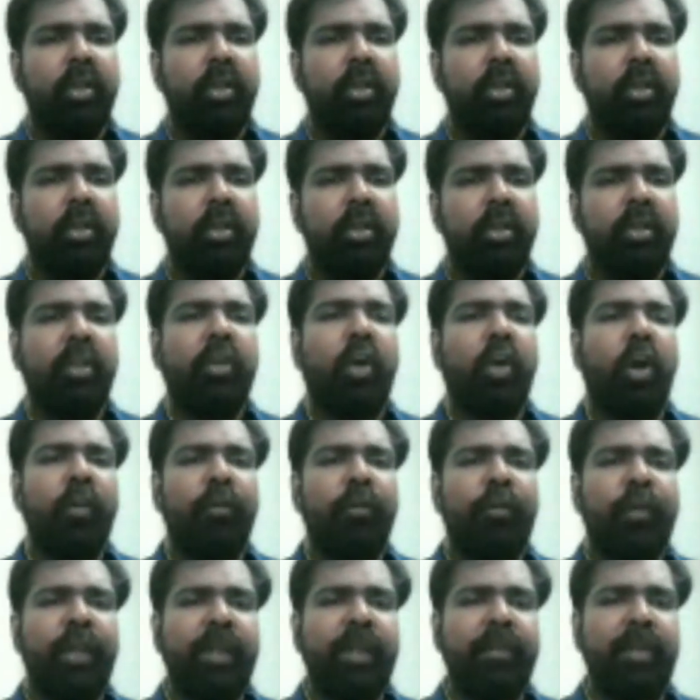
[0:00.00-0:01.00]
the
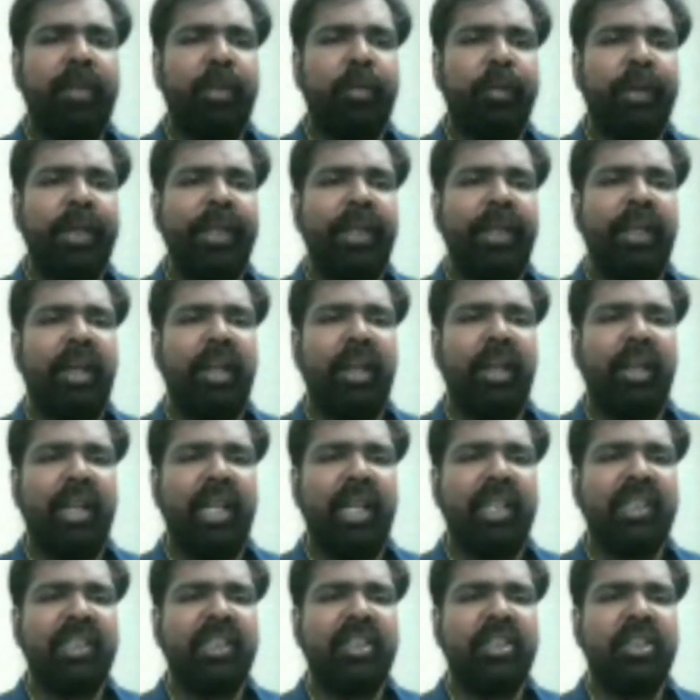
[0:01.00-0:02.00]
conflict between
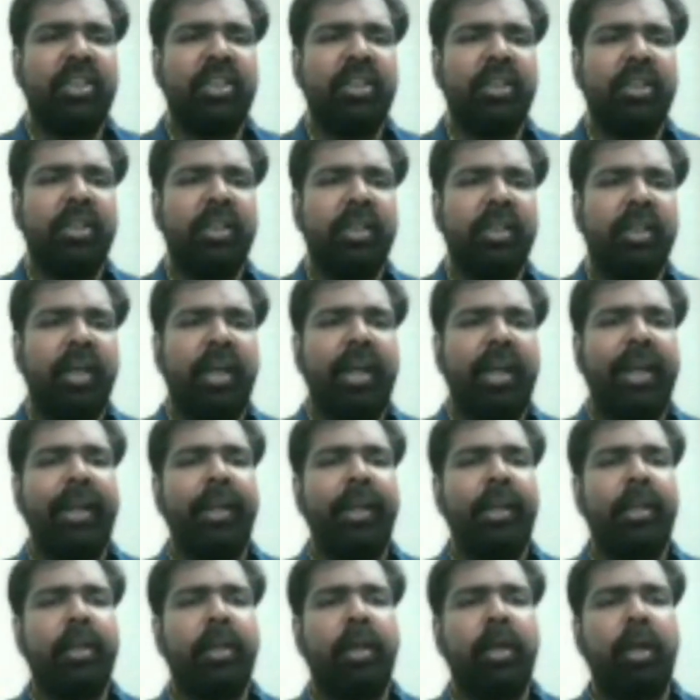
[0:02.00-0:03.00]
lust and
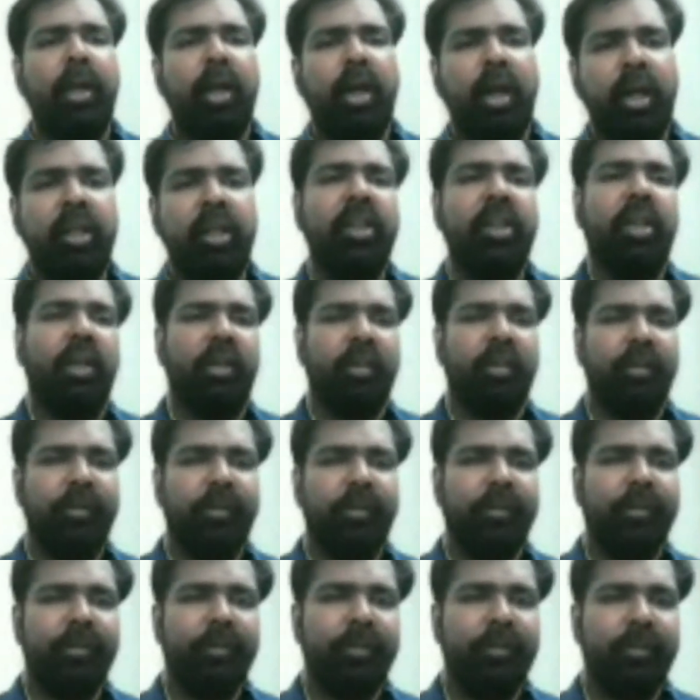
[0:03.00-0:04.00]
hunger,
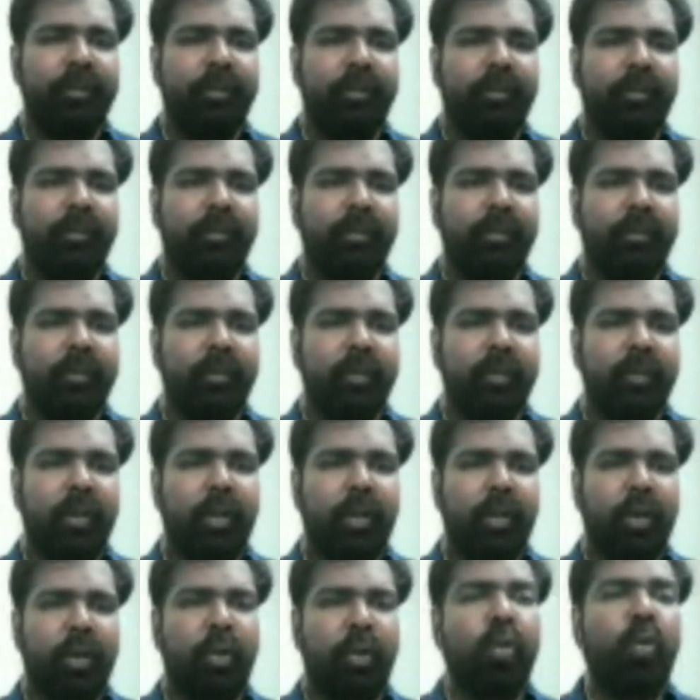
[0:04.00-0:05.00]
or
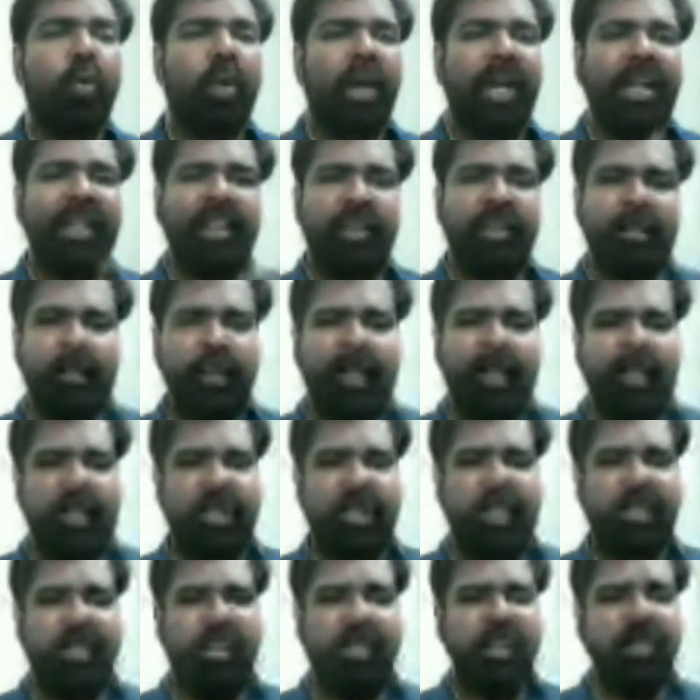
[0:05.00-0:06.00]
two kinds of lust,
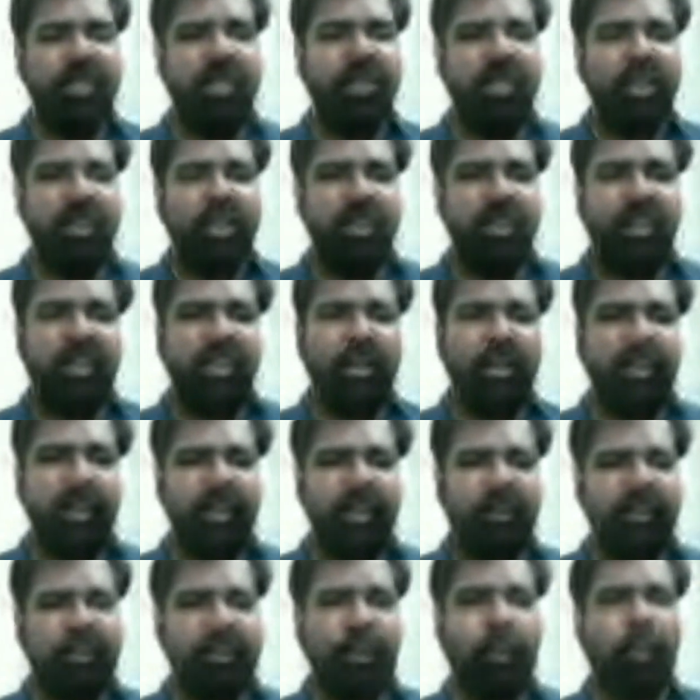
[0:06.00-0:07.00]
uh,
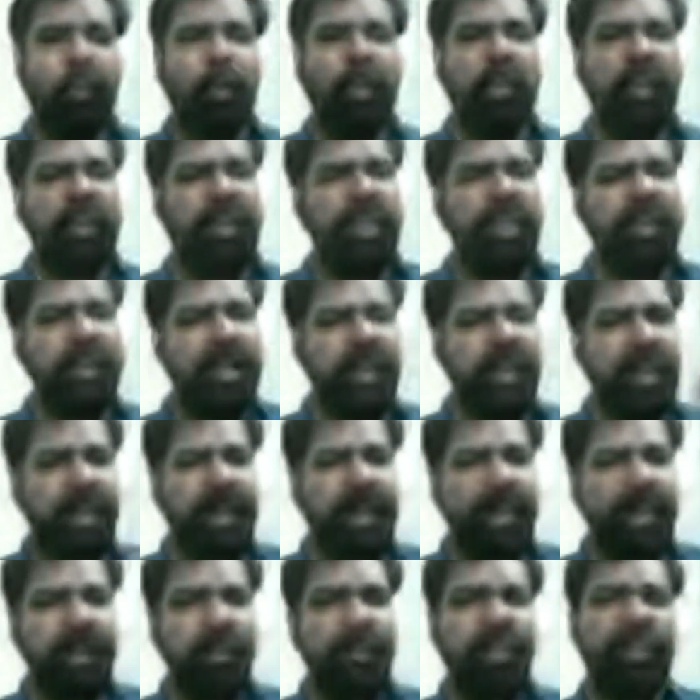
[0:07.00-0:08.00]
poverty and
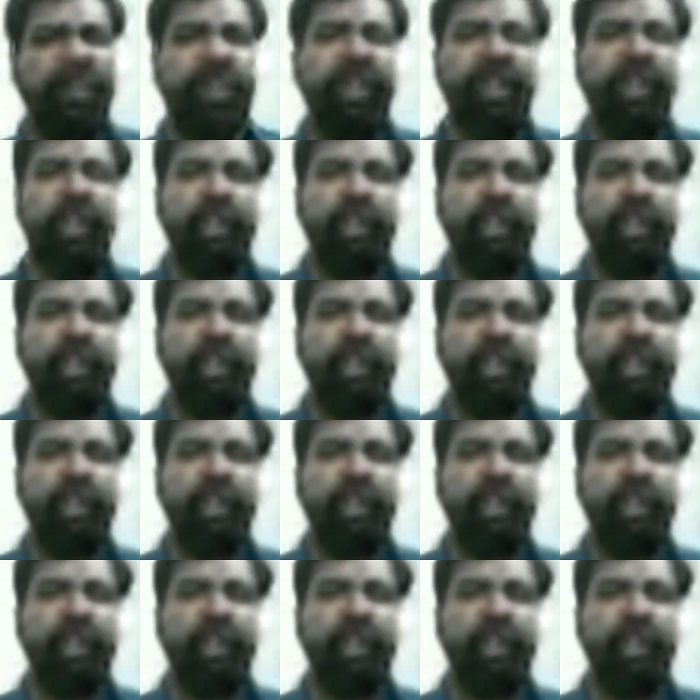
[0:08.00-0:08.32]
physical.